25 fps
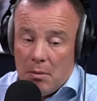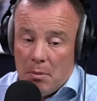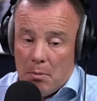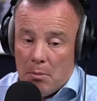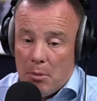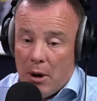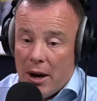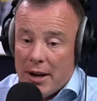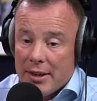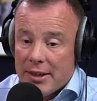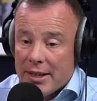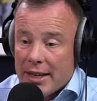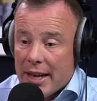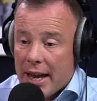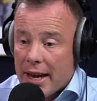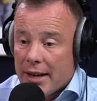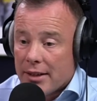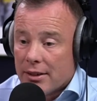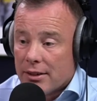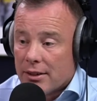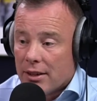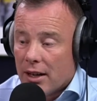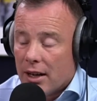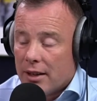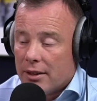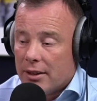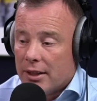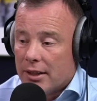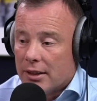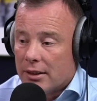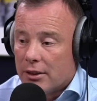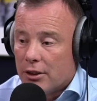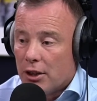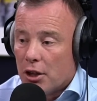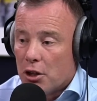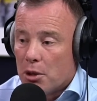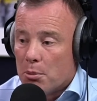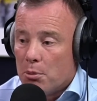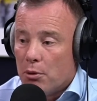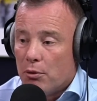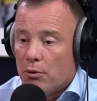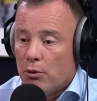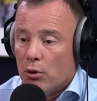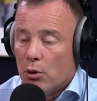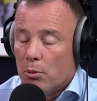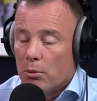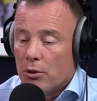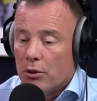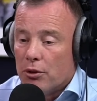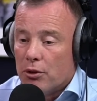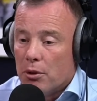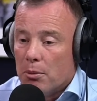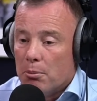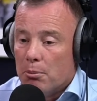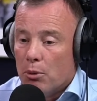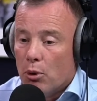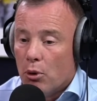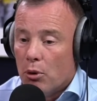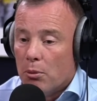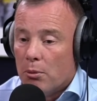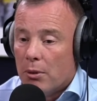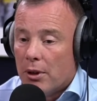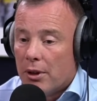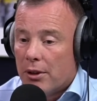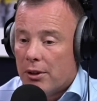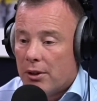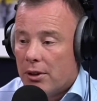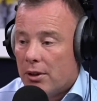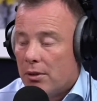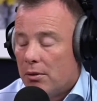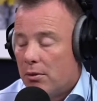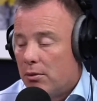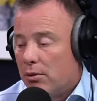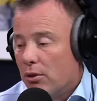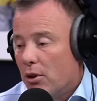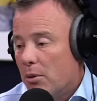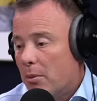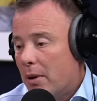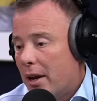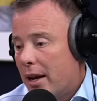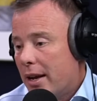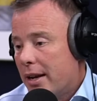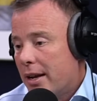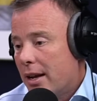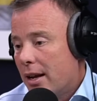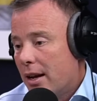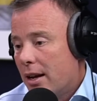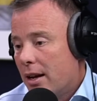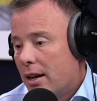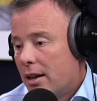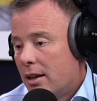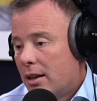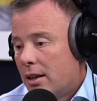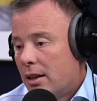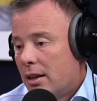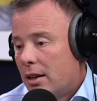By the end, I think the performance at Bournemouth from an